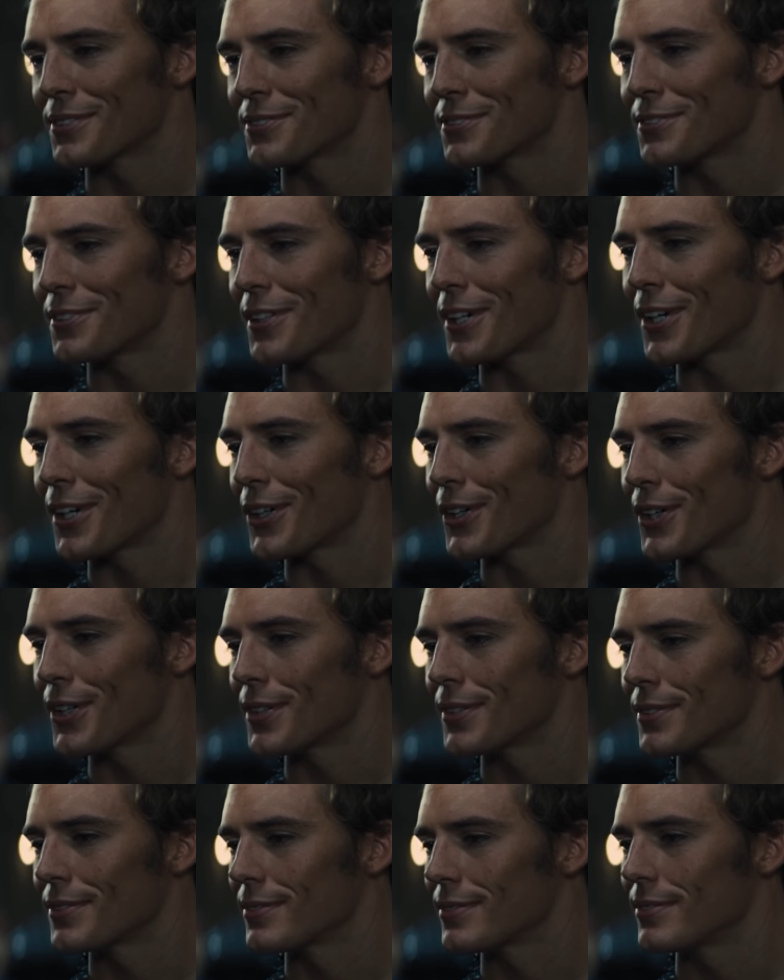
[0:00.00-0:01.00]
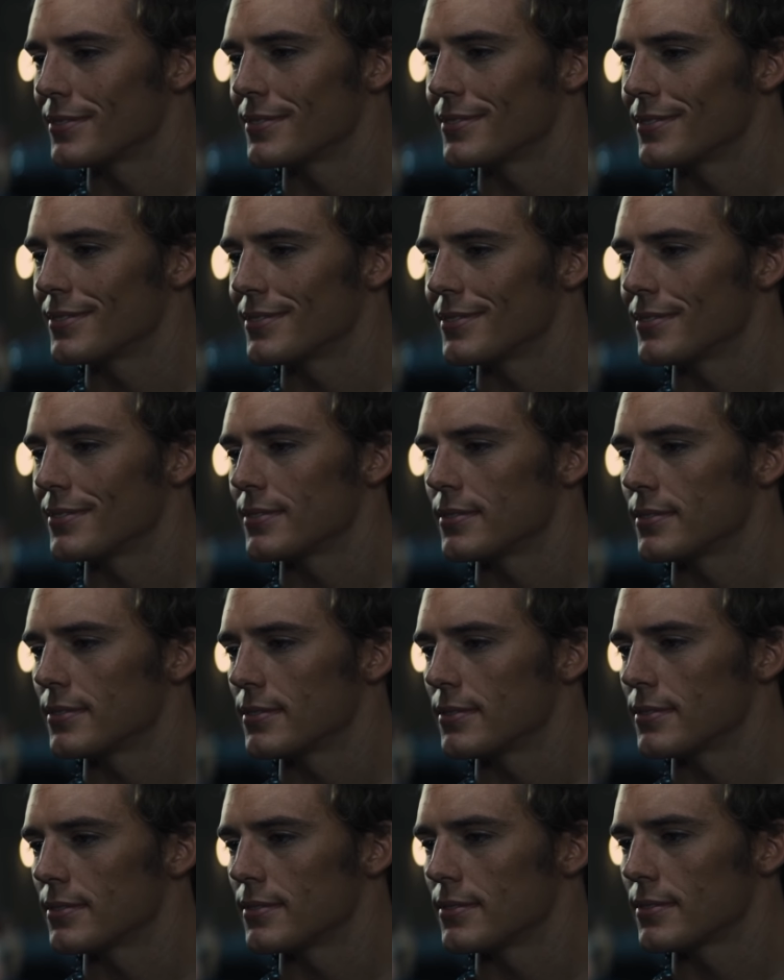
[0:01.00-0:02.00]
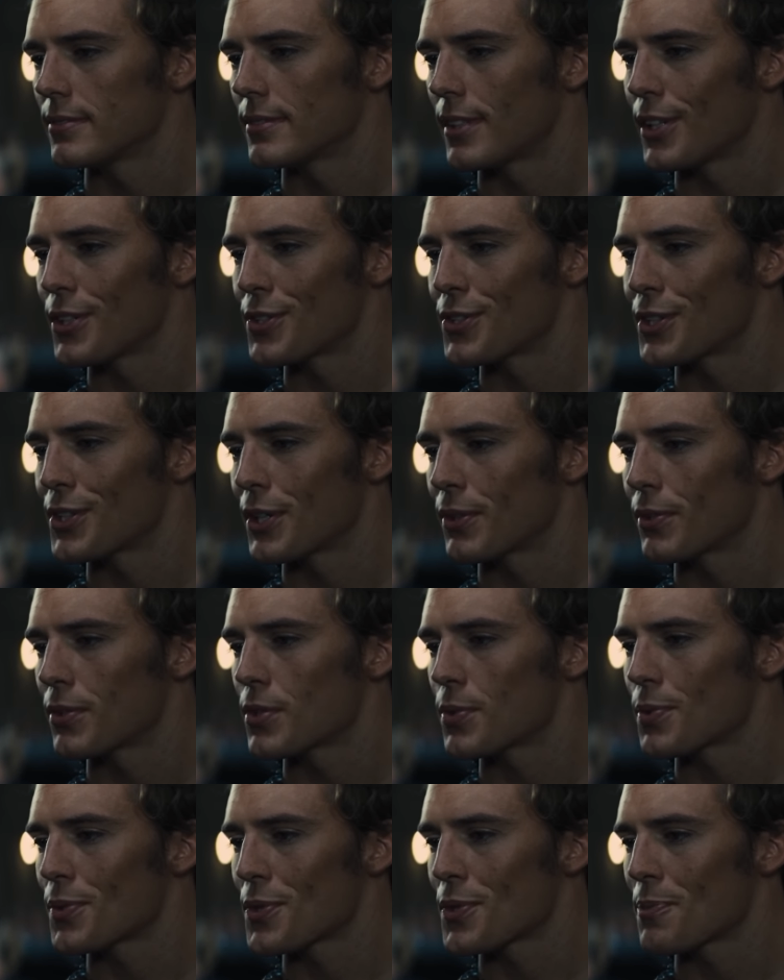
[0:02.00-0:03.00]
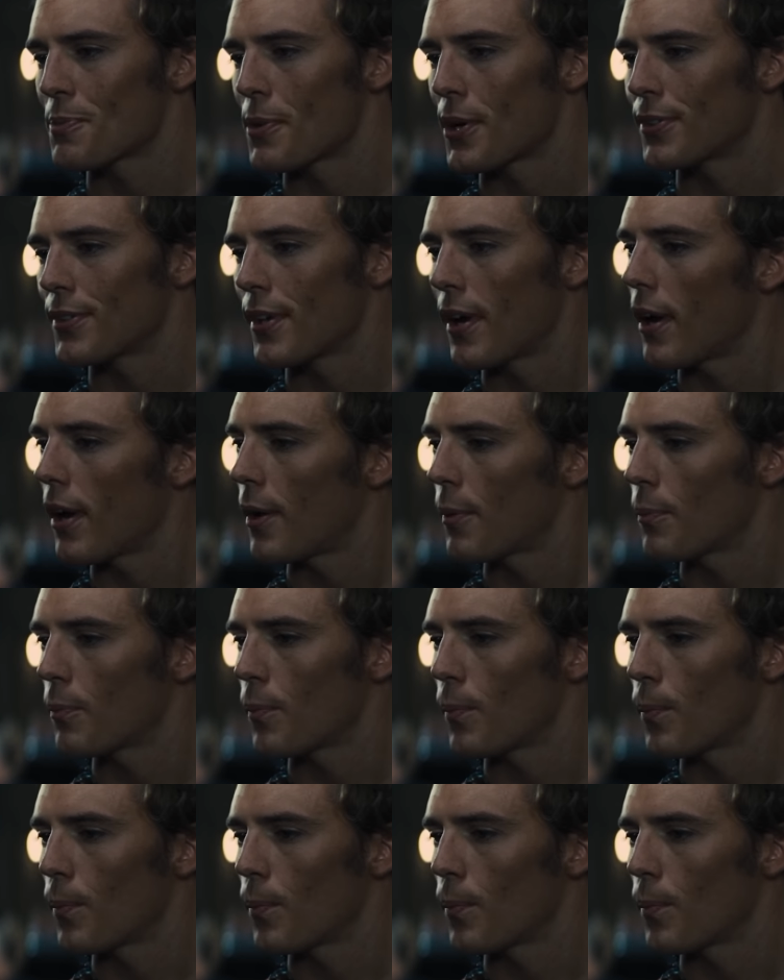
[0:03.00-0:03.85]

by President Snow, like as like a like as like a trophy.